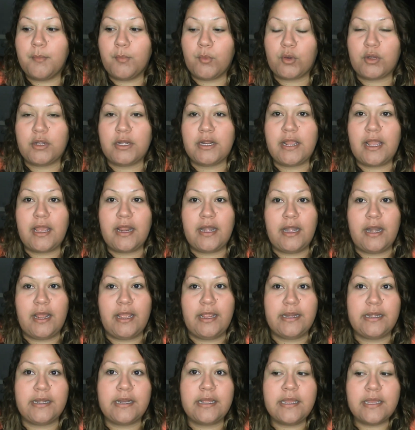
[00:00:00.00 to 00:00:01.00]
morning and
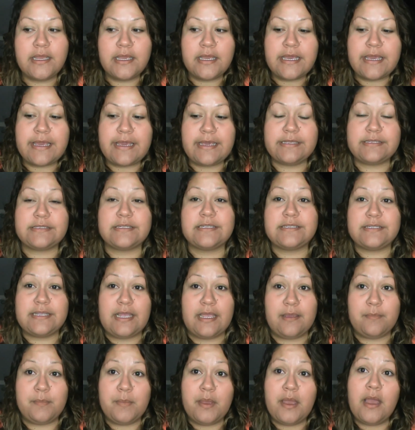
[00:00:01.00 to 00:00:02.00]
night is the
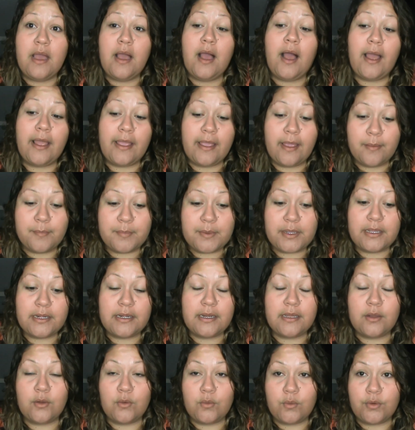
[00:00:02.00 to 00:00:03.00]
same. I am
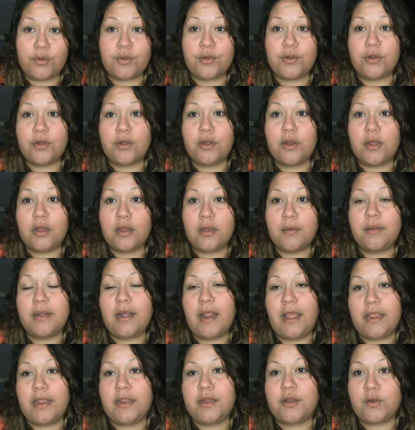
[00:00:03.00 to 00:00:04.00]
gonna order a
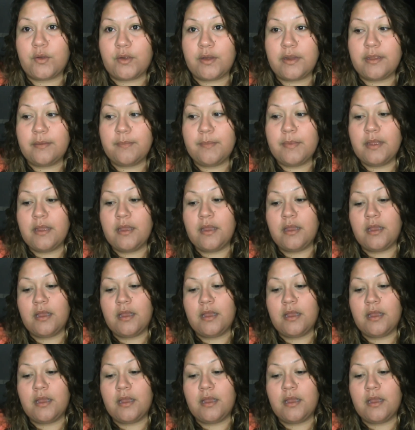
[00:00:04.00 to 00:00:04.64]
night cream.